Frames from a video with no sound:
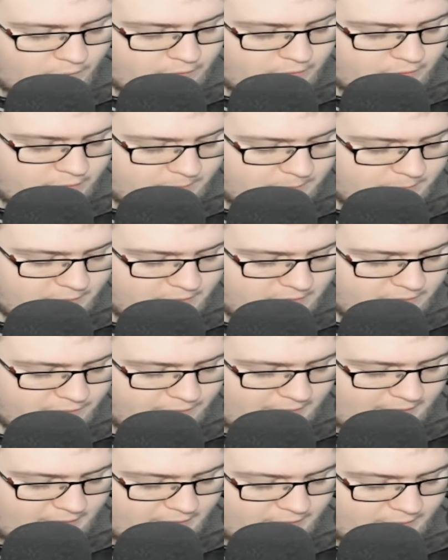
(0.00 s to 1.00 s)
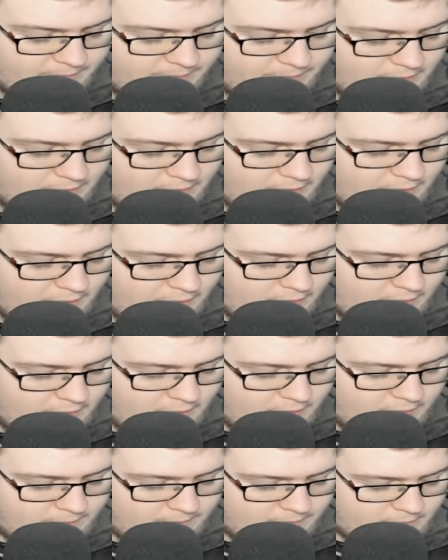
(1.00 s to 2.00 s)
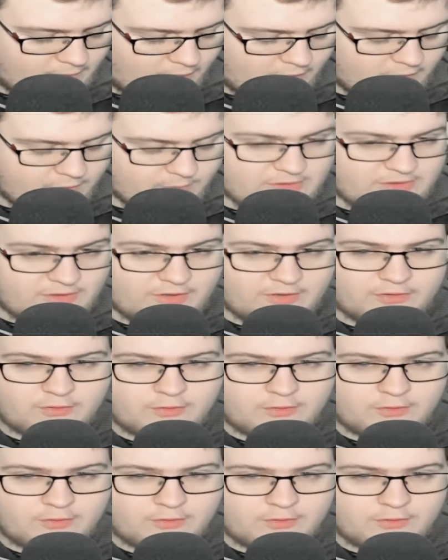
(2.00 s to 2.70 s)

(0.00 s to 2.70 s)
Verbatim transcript: you can put it as value. I always like